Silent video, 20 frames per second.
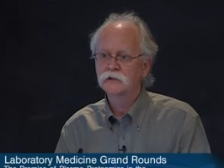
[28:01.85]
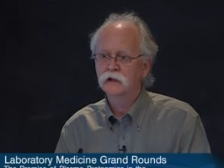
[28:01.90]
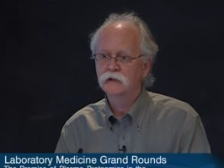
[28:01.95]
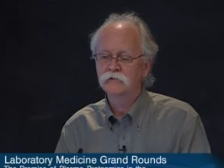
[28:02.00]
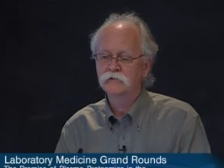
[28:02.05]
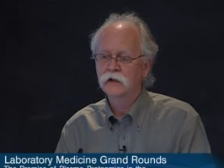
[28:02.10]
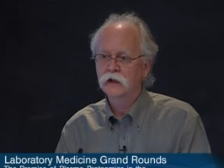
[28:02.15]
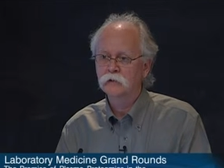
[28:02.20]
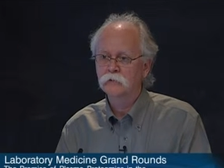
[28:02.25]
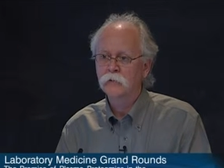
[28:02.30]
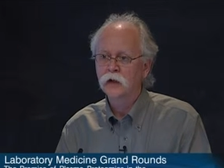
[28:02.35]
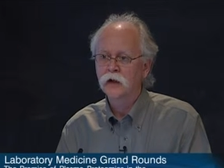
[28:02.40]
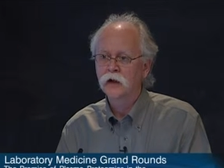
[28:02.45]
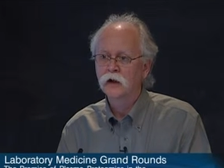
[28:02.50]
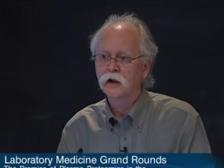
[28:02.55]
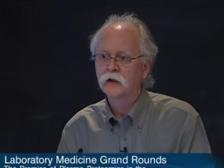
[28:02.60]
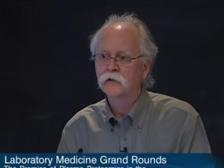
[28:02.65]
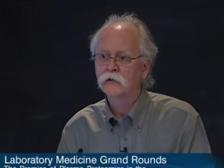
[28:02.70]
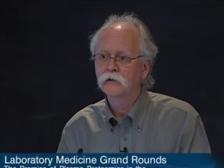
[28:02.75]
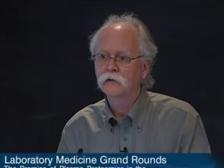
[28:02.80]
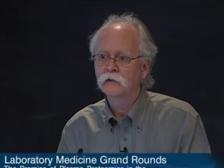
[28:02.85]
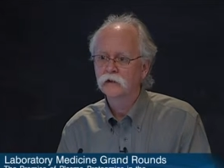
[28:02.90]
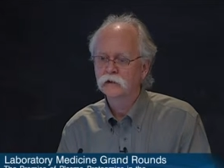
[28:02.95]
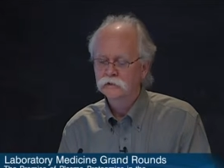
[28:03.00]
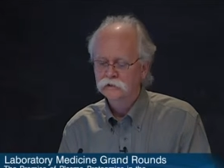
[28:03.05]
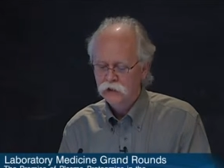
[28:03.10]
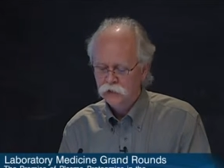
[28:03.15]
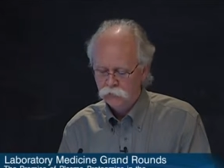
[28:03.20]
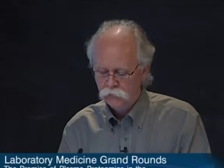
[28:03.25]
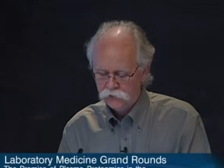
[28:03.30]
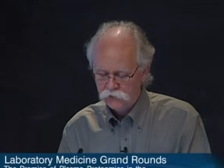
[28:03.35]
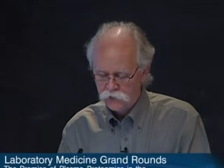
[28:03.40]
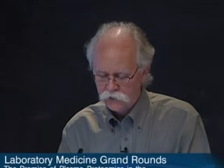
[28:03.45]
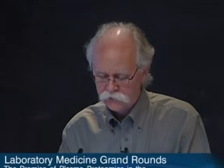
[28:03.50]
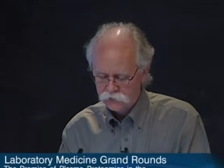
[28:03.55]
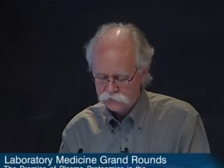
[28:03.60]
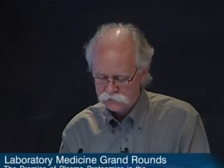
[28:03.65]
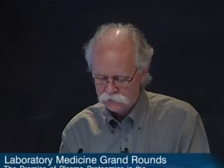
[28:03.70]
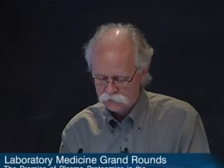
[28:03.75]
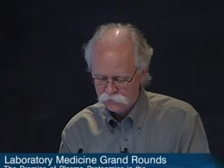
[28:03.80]
and, in fact, many other things
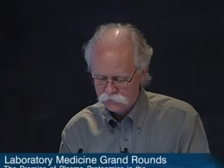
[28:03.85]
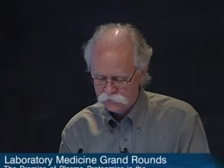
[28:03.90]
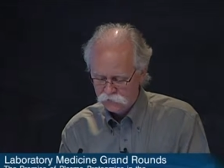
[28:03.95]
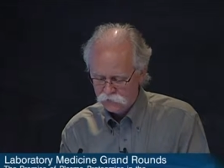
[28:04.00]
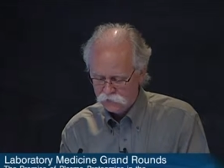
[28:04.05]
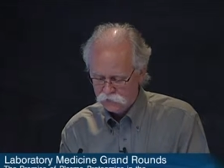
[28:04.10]
simultaneously